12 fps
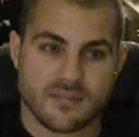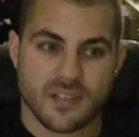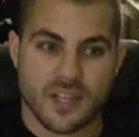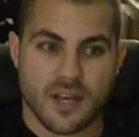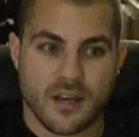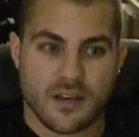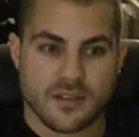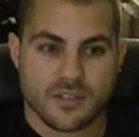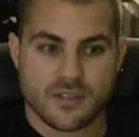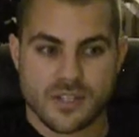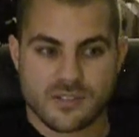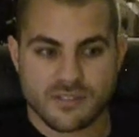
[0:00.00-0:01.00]
different
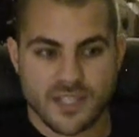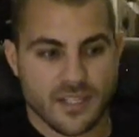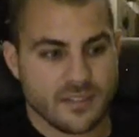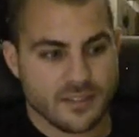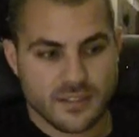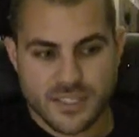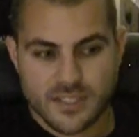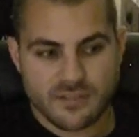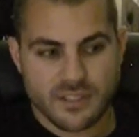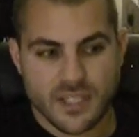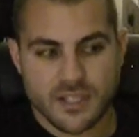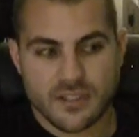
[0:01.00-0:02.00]
guns or different
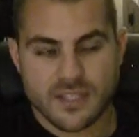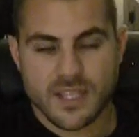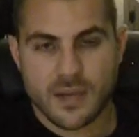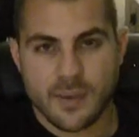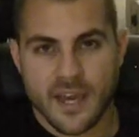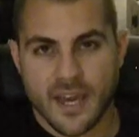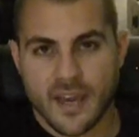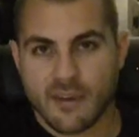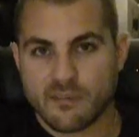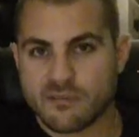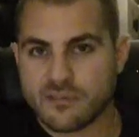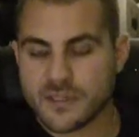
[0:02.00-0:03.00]
different gear that they may
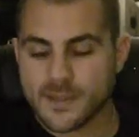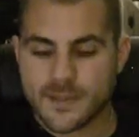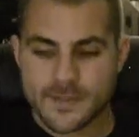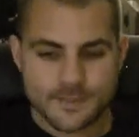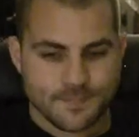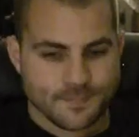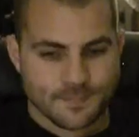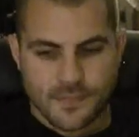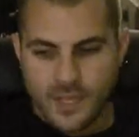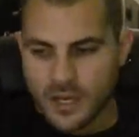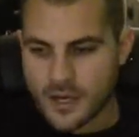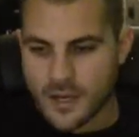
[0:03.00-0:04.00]
have.
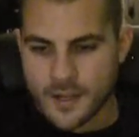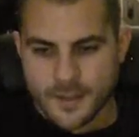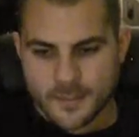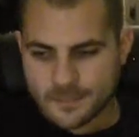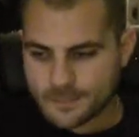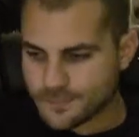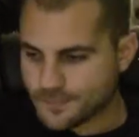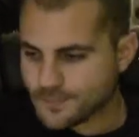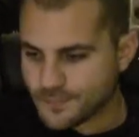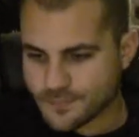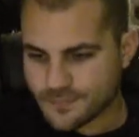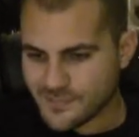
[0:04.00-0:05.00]
Um,
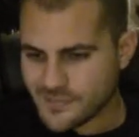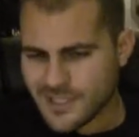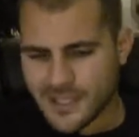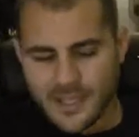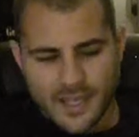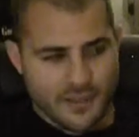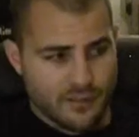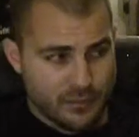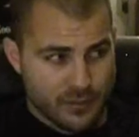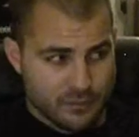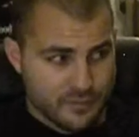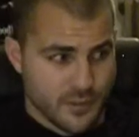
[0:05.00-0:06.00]
like the
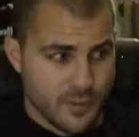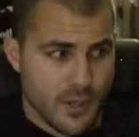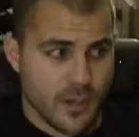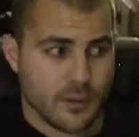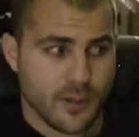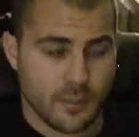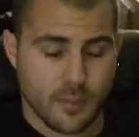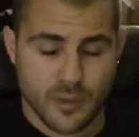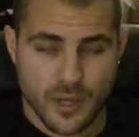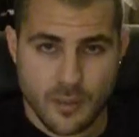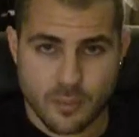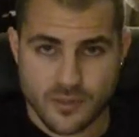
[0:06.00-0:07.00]
review I already
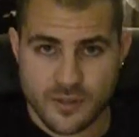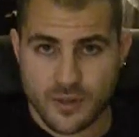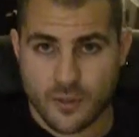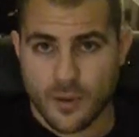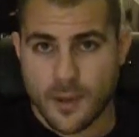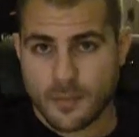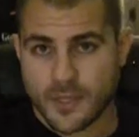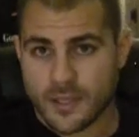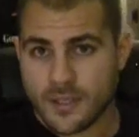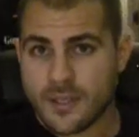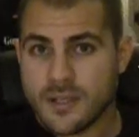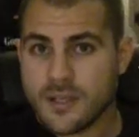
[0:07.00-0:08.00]
put up was on a
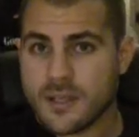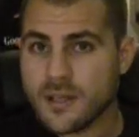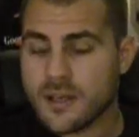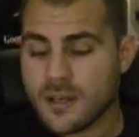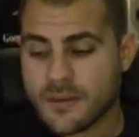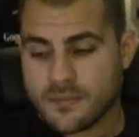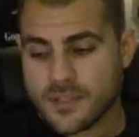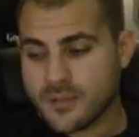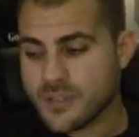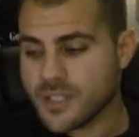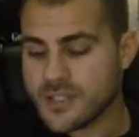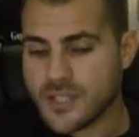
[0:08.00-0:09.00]
weapon
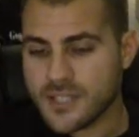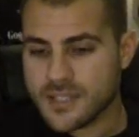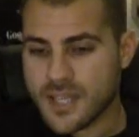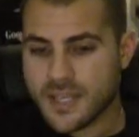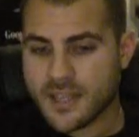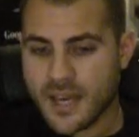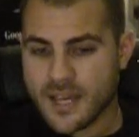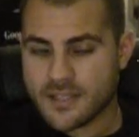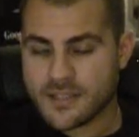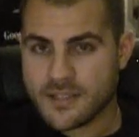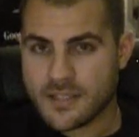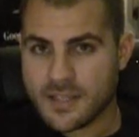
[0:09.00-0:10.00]
so just things like that
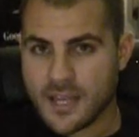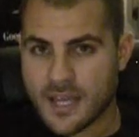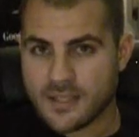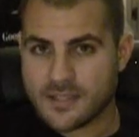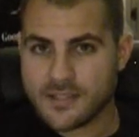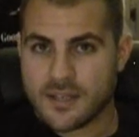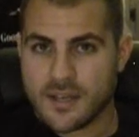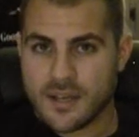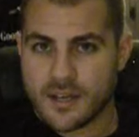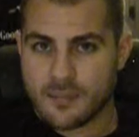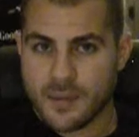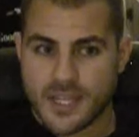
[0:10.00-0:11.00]
as as
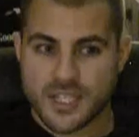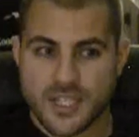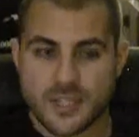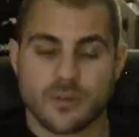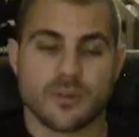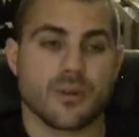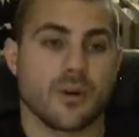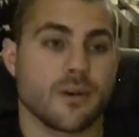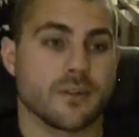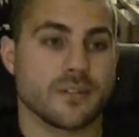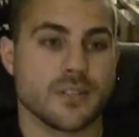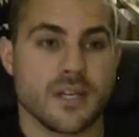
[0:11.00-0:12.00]
uh, my channel
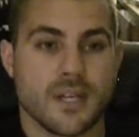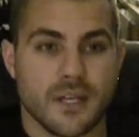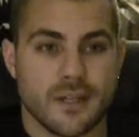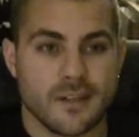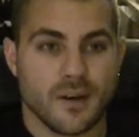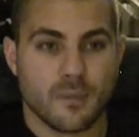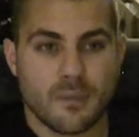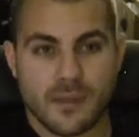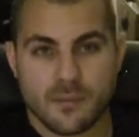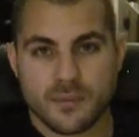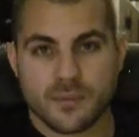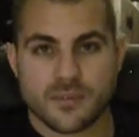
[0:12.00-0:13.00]
grows you know
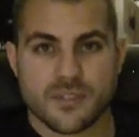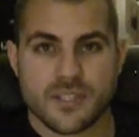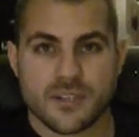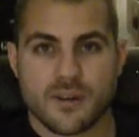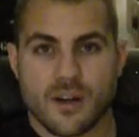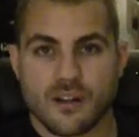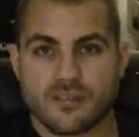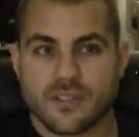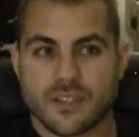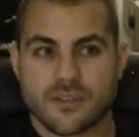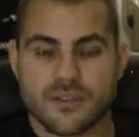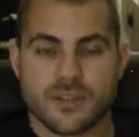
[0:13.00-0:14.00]
maybe we'll steer
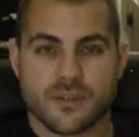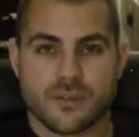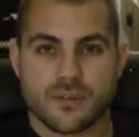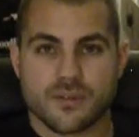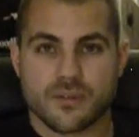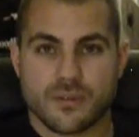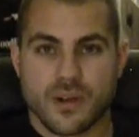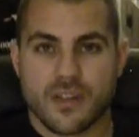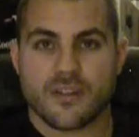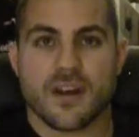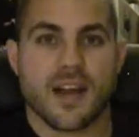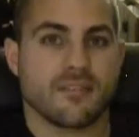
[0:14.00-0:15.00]
off into
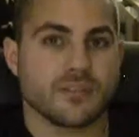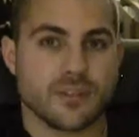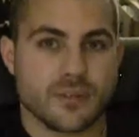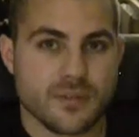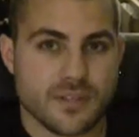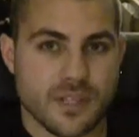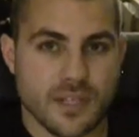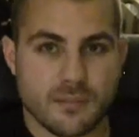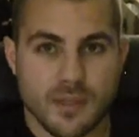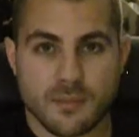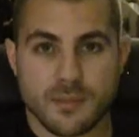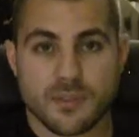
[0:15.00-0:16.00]
other avenues
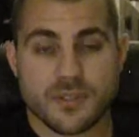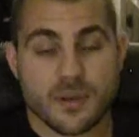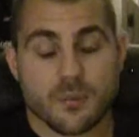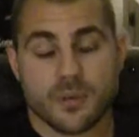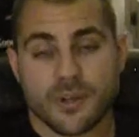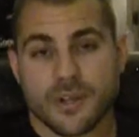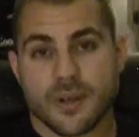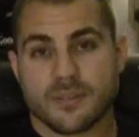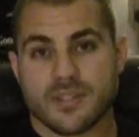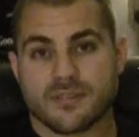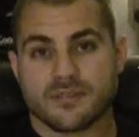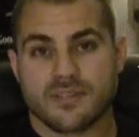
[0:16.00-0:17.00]
and maybe we start putting
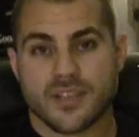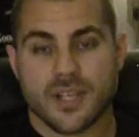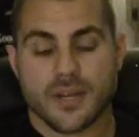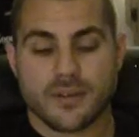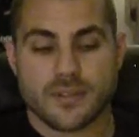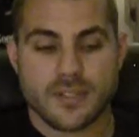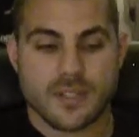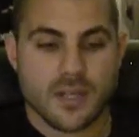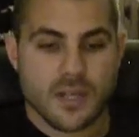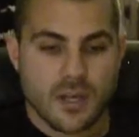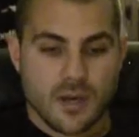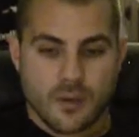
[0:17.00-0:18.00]
up different videos
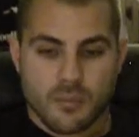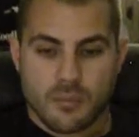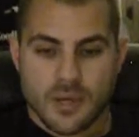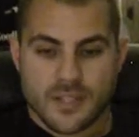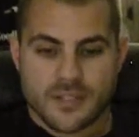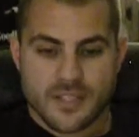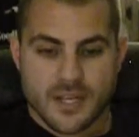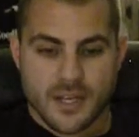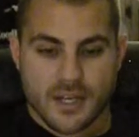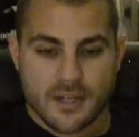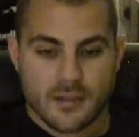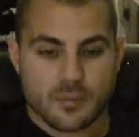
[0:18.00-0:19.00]
but
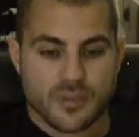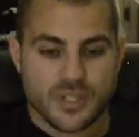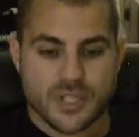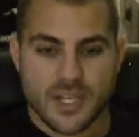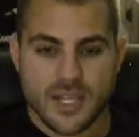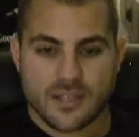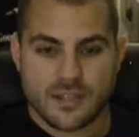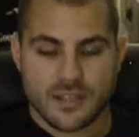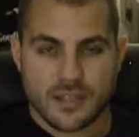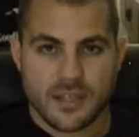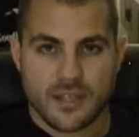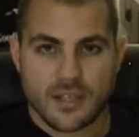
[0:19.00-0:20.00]
uh, appreciate
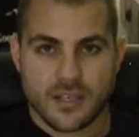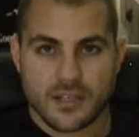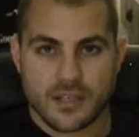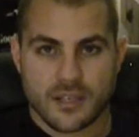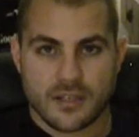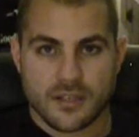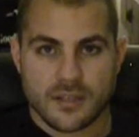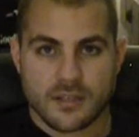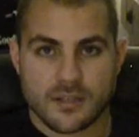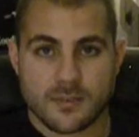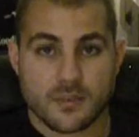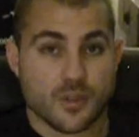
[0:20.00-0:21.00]
the
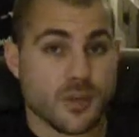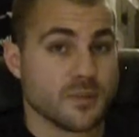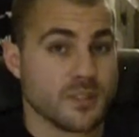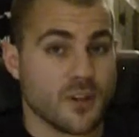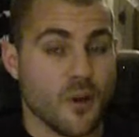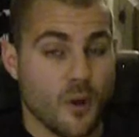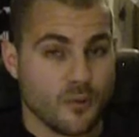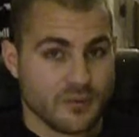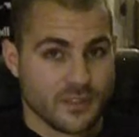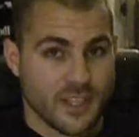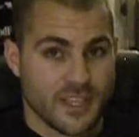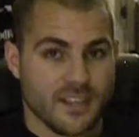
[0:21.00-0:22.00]
uh, subscription
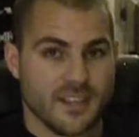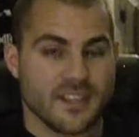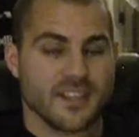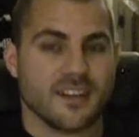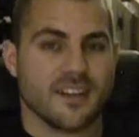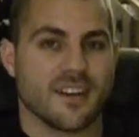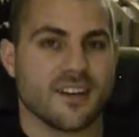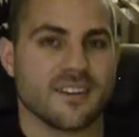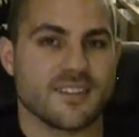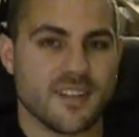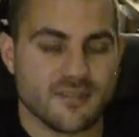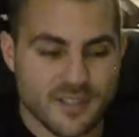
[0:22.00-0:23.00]
hopefully
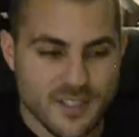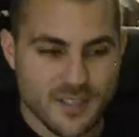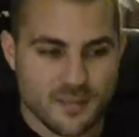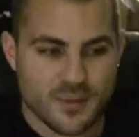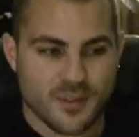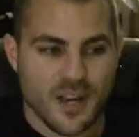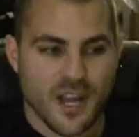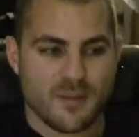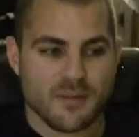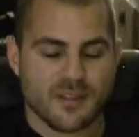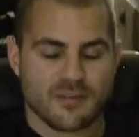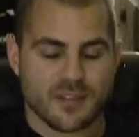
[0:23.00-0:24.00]
uh, definitely
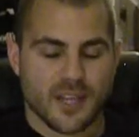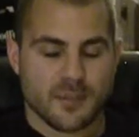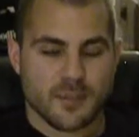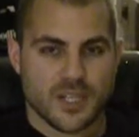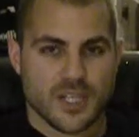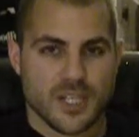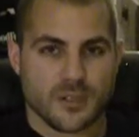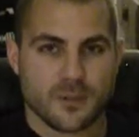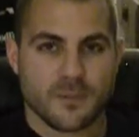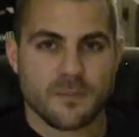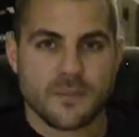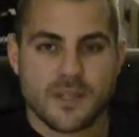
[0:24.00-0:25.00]
subscribe if you like my
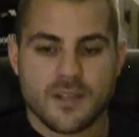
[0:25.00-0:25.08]
channel